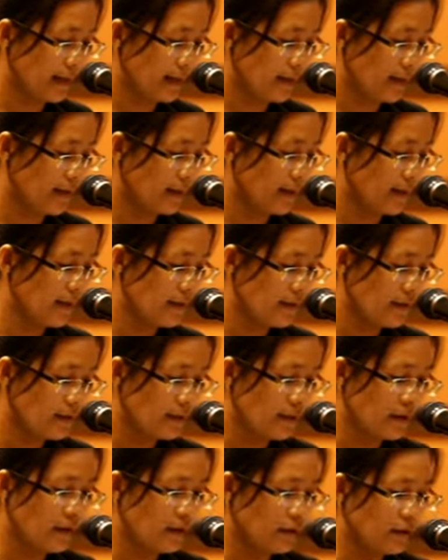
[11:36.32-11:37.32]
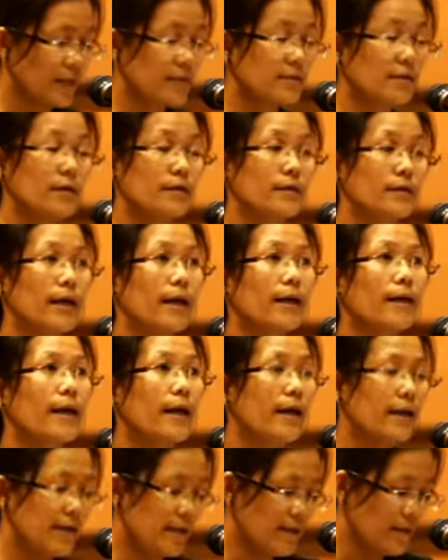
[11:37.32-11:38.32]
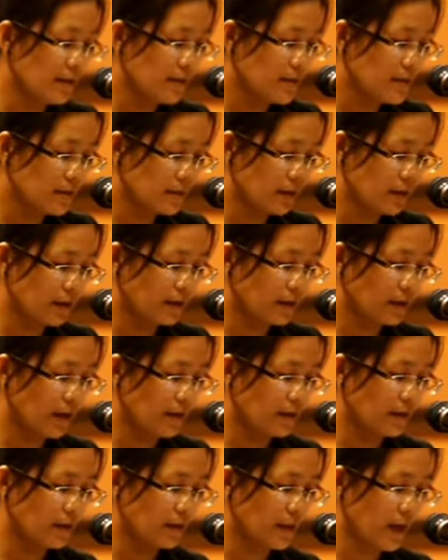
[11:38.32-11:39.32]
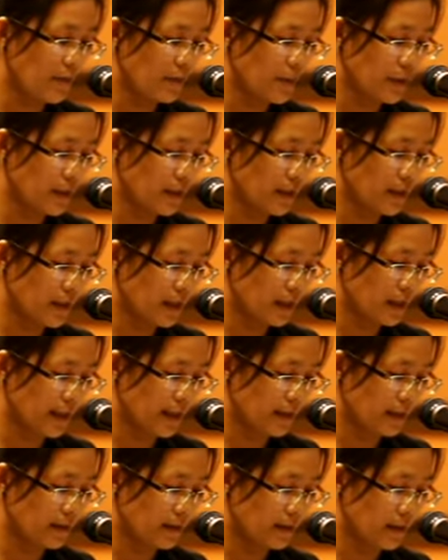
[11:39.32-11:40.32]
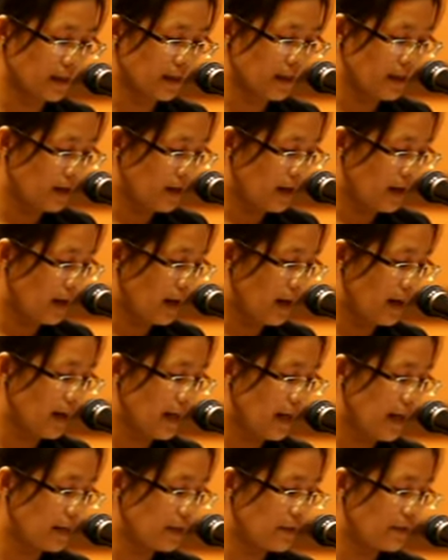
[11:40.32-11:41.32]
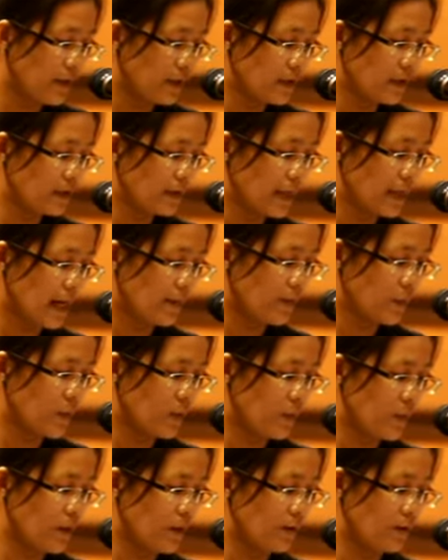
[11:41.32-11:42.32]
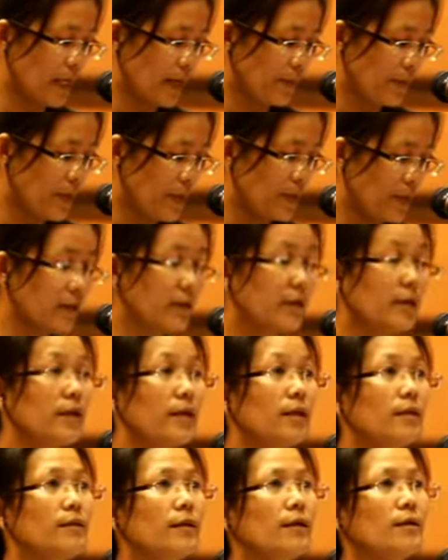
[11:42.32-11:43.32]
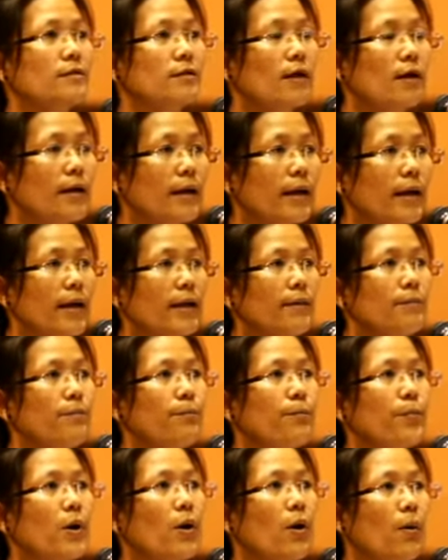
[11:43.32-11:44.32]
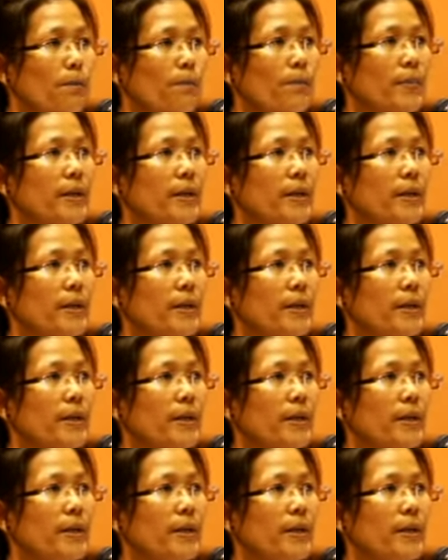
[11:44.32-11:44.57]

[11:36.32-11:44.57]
of this right will not be the employers cannot give any sanctions.